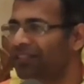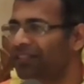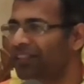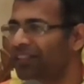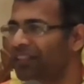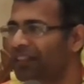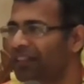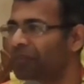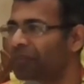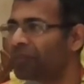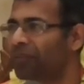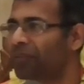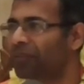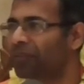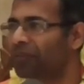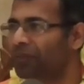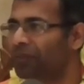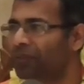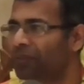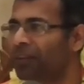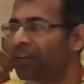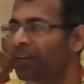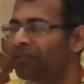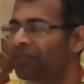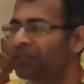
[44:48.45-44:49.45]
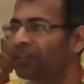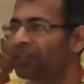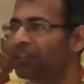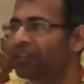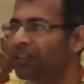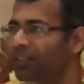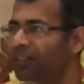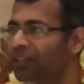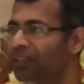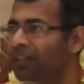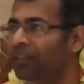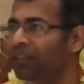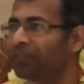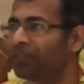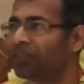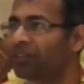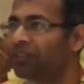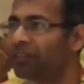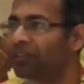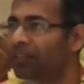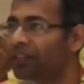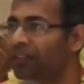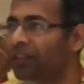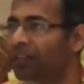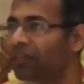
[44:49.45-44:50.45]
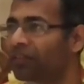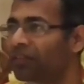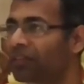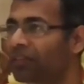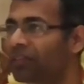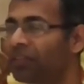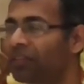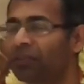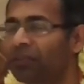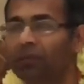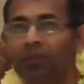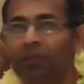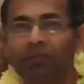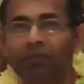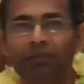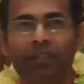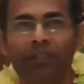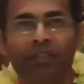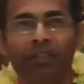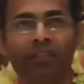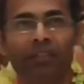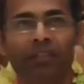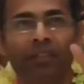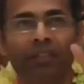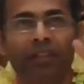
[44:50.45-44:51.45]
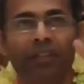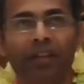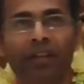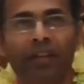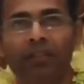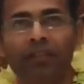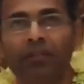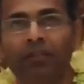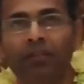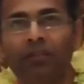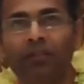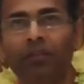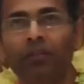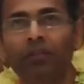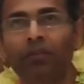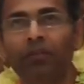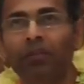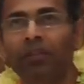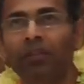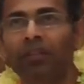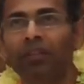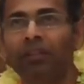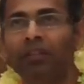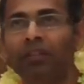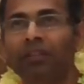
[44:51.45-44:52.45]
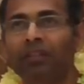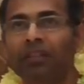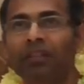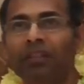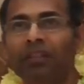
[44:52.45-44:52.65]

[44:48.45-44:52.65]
Who can keep on day after day, who have fixed their eyes on the goal.